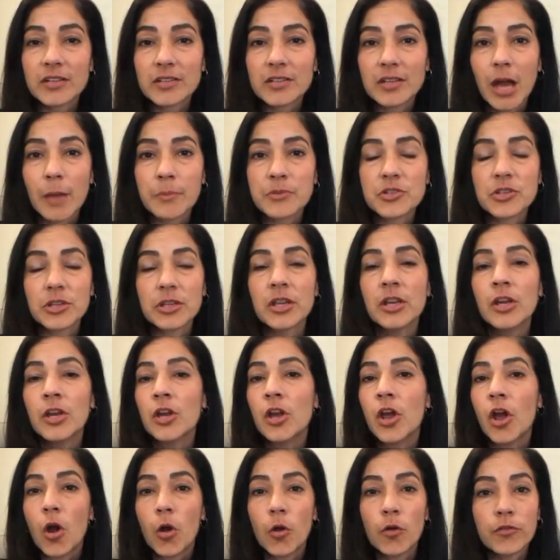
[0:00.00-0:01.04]
that adoption
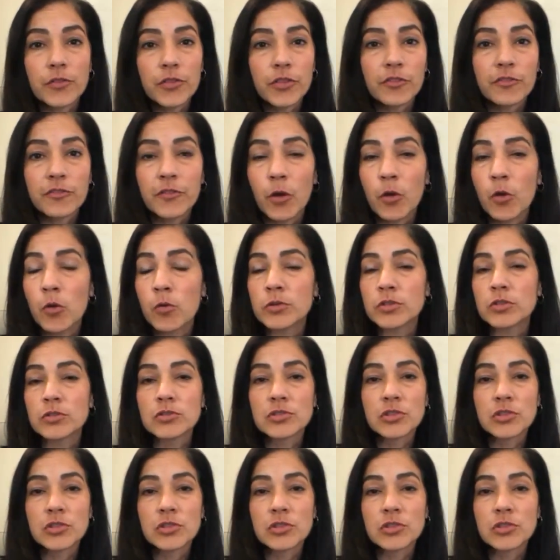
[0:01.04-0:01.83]
over the phone.